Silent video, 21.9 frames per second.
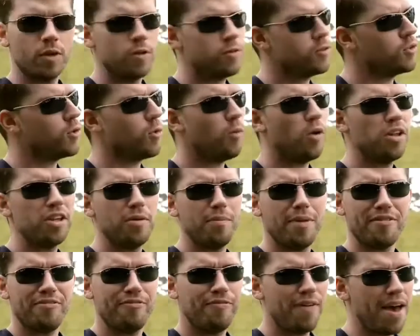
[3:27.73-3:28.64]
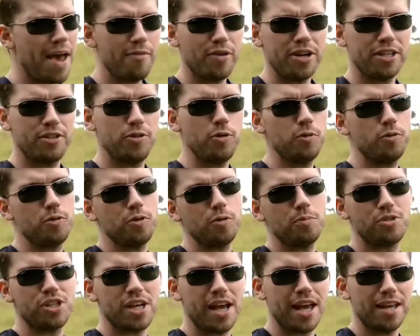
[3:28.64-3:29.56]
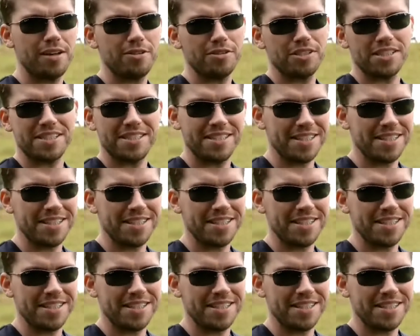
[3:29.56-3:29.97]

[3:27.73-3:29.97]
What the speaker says: So one of my favorite YouTube channels is